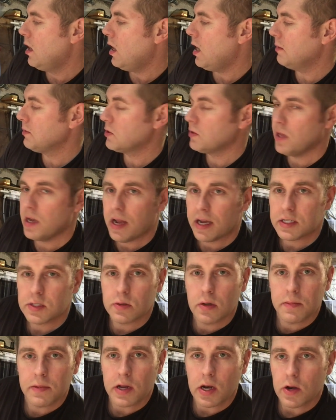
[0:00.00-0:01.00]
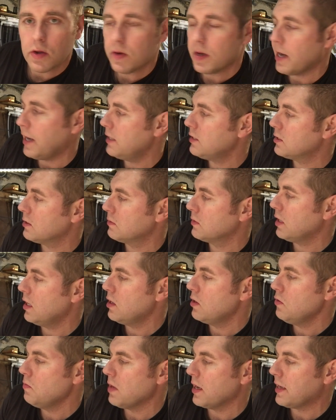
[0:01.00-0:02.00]
Um, so the next one I'm gonna do guys, I'm
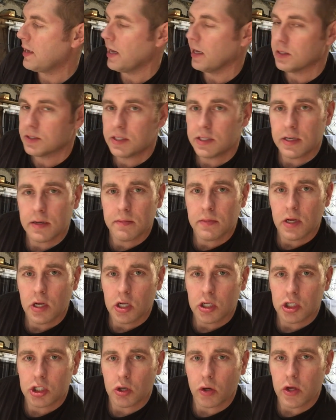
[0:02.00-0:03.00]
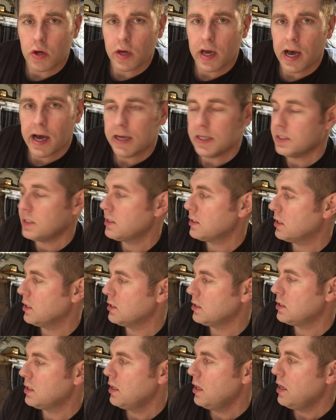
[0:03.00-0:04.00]
gonna do my calcium, show you guys,
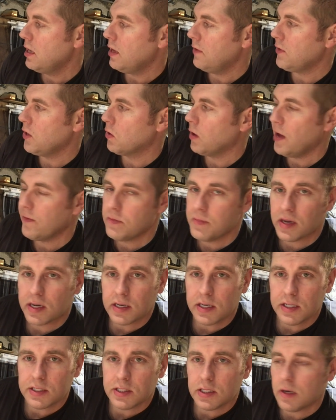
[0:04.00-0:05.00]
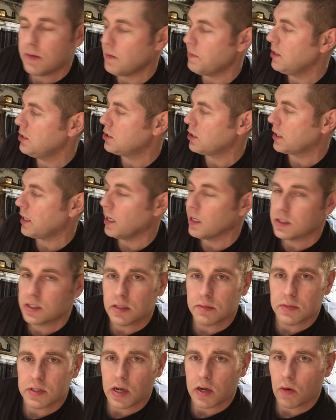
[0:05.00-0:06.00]
because if you don't have your magnesium, that means your
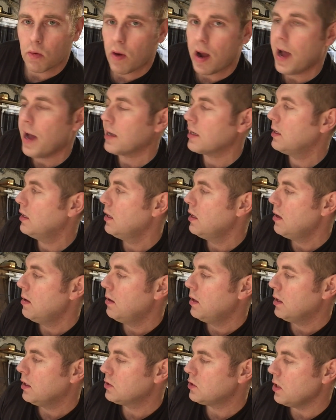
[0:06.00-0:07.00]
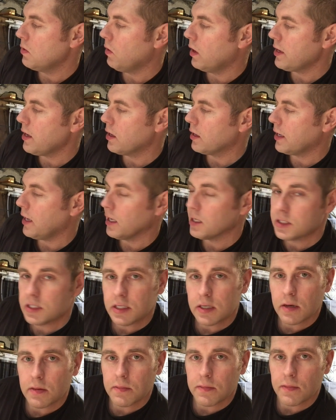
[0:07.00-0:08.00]
calcium's out of whack. So you want your
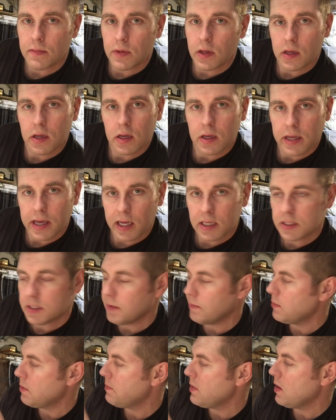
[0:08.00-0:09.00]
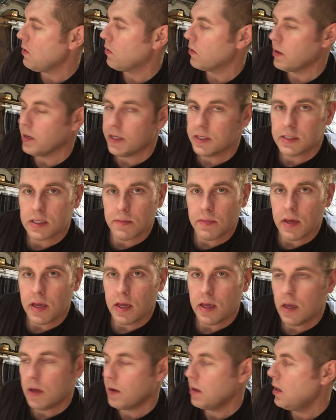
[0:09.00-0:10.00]
calcium calcium to be where it needs to
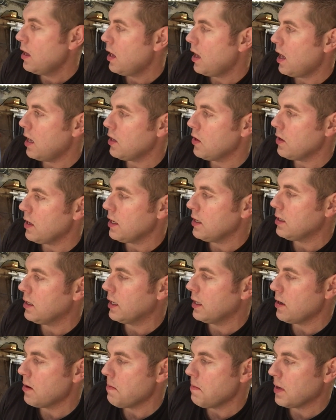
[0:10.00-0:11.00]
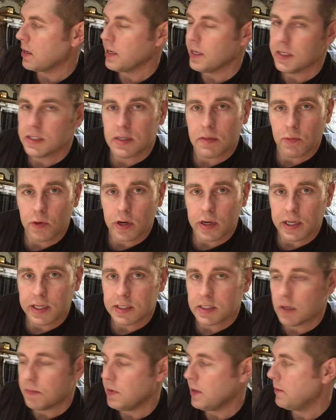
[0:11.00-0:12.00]
be, and you need to get your magnesium where it
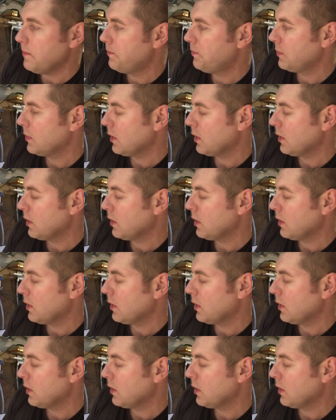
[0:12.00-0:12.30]
needs to be.